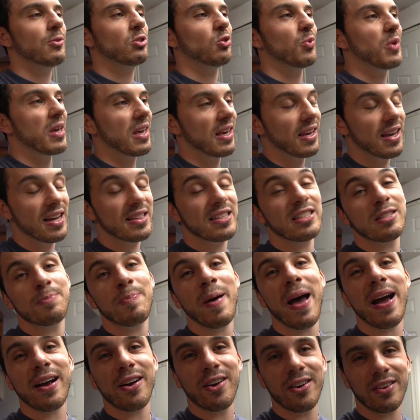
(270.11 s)
so we can get this
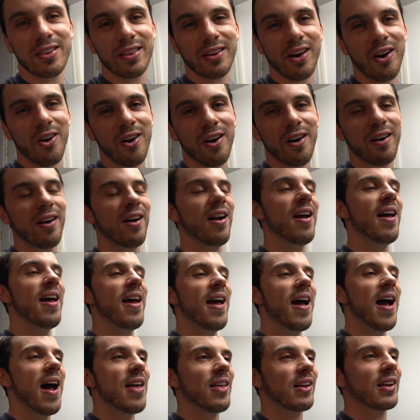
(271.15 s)
back onto the car
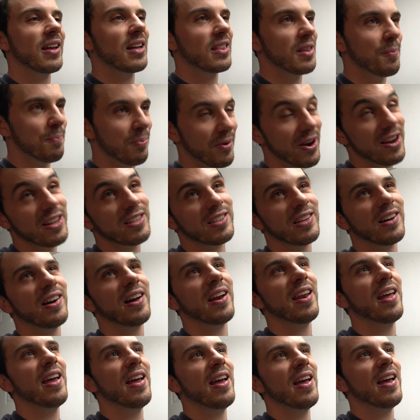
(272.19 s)
and then get the brakes on,